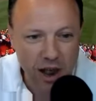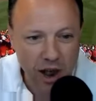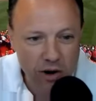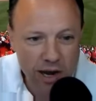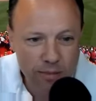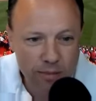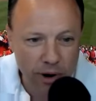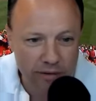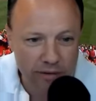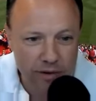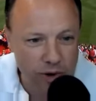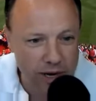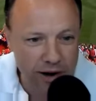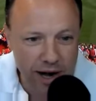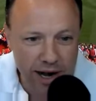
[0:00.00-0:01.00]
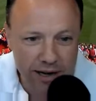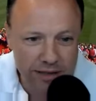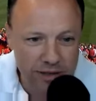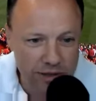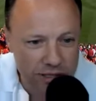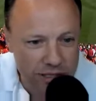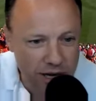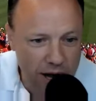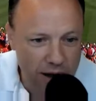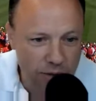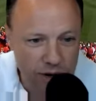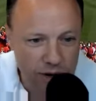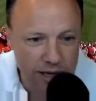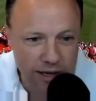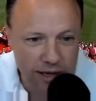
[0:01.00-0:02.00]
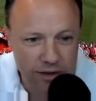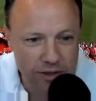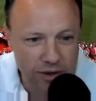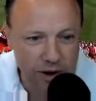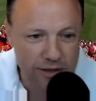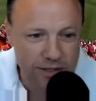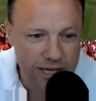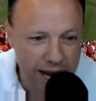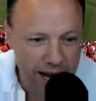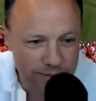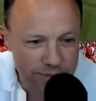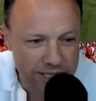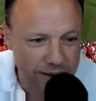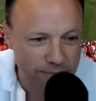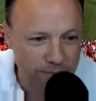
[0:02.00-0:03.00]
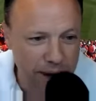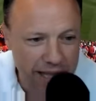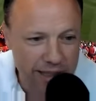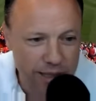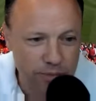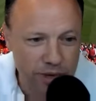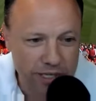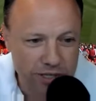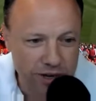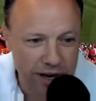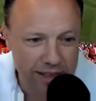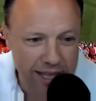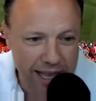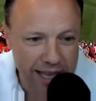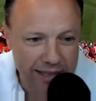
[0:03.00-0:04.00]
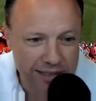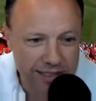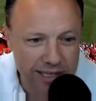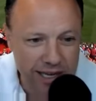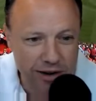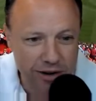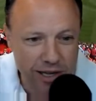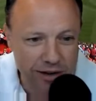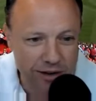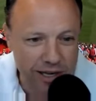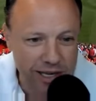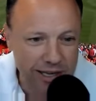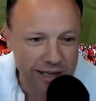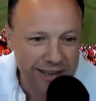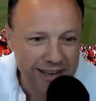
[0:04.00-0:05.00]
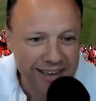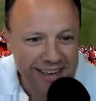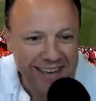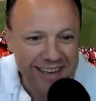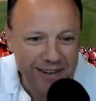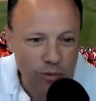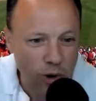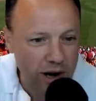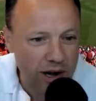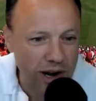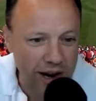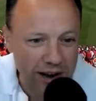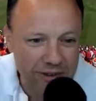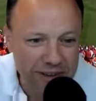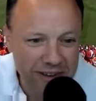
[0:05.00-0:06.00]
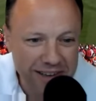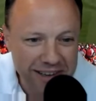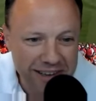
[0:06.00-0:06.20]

Okay, perfect. We know how to do this. All right, we're going to go do our jobs. I pat the pitcher on the head and say, go get her, kid. Walk off.